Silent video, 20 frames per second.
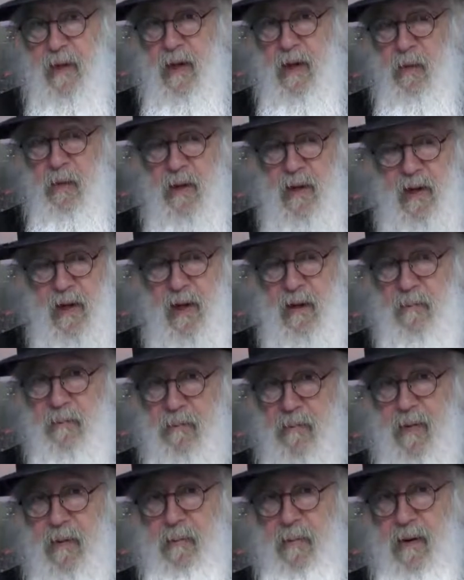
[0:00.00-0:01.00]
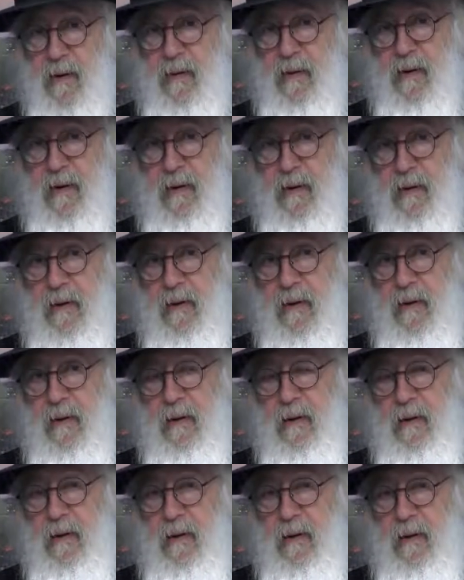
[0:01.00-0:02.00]
he will help my mother
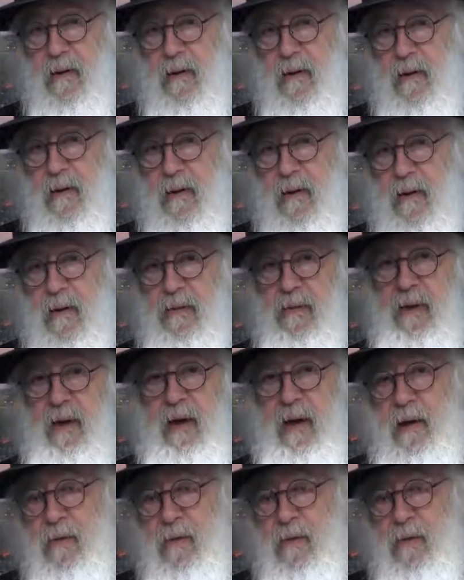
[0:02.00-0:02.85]
and the